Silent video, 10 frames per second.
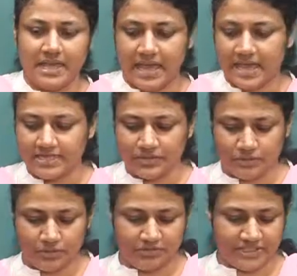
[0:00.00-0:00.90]
And you
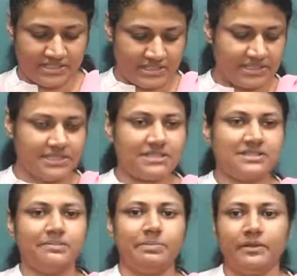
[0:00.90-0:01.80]
know, Festus just
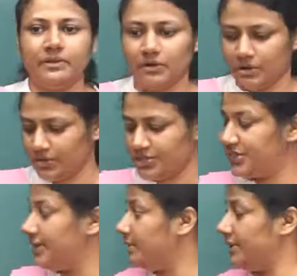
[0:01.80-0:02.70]
power loki
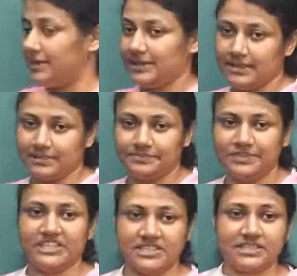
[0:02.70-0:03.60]
vachadu appude kada.
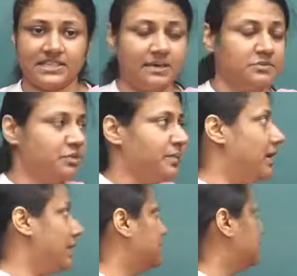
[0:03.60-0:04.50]
He just came to power.